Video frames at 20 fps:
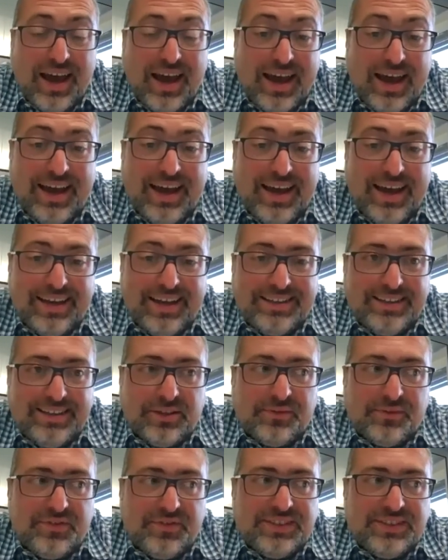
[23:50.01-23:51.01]
and
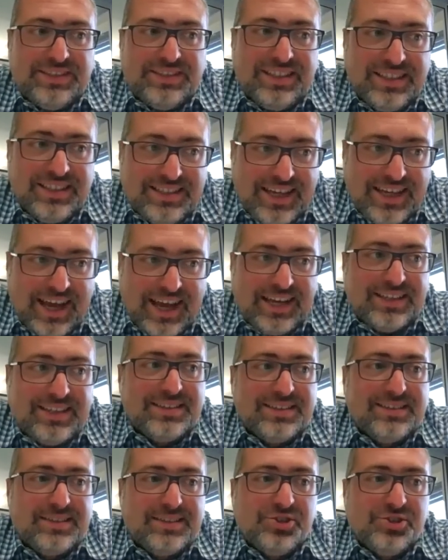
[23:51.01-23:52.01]
facilitate
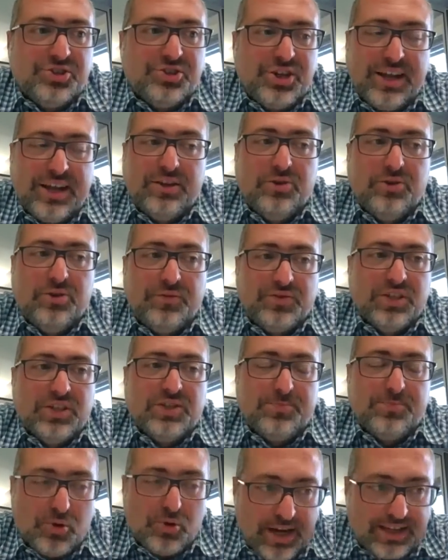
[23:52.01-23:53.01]
the sharing of such
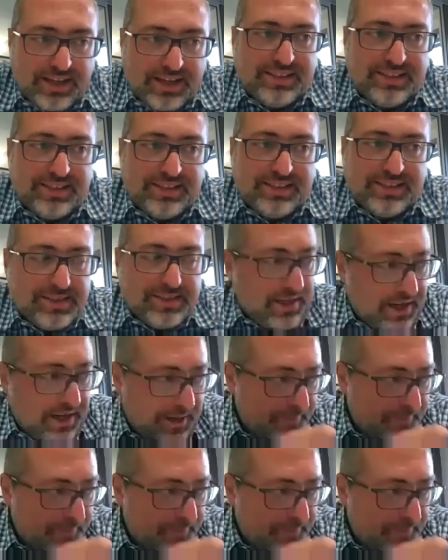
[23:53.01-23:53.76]
practices.